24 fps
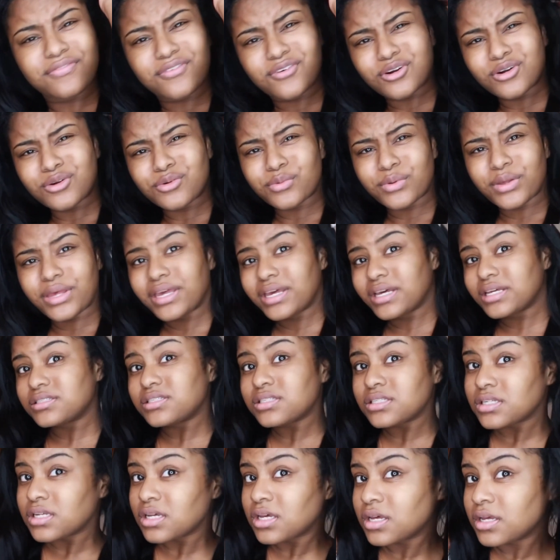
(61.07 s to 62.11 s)
4 weeks,
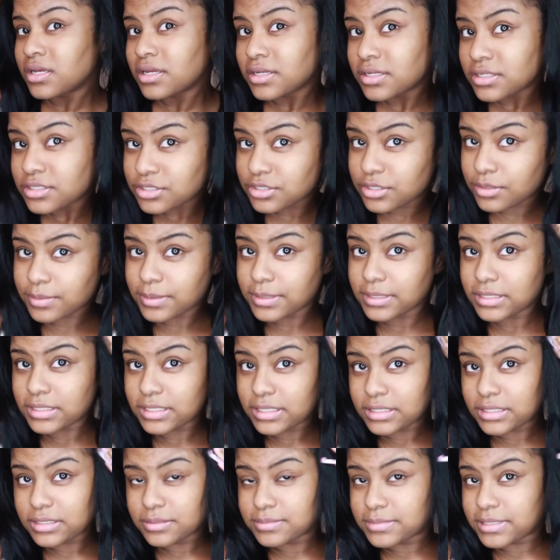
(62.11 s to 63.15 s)
so I'm gonna
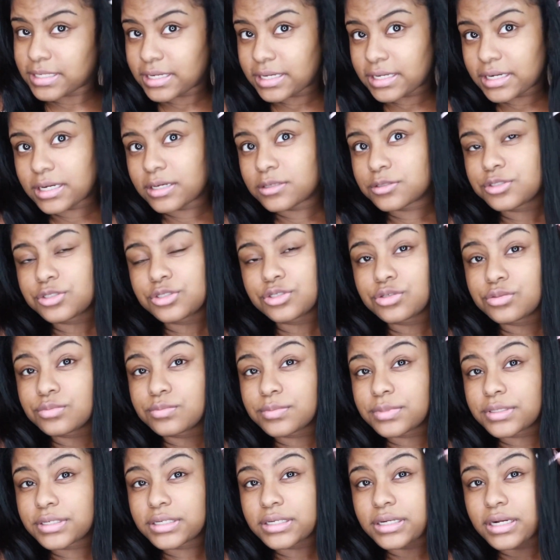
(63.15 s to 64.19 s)
get them taken out
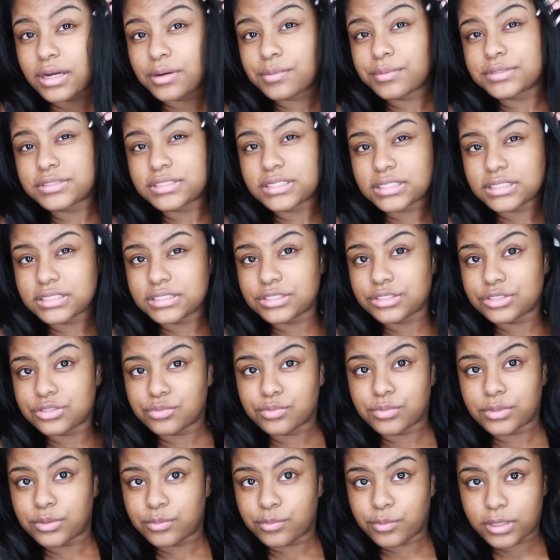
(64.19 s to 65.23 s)
soon, but I want to at least do
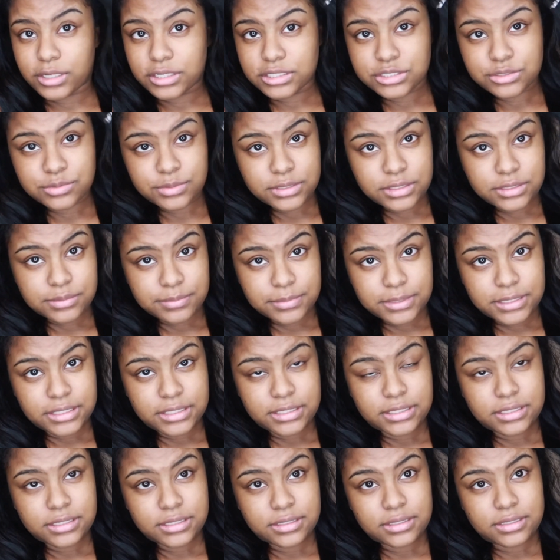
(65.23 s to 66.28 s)
one wash with them
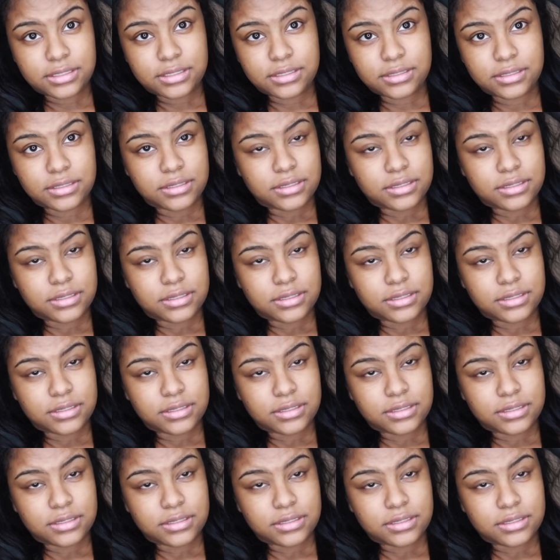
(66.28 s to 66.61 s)
in.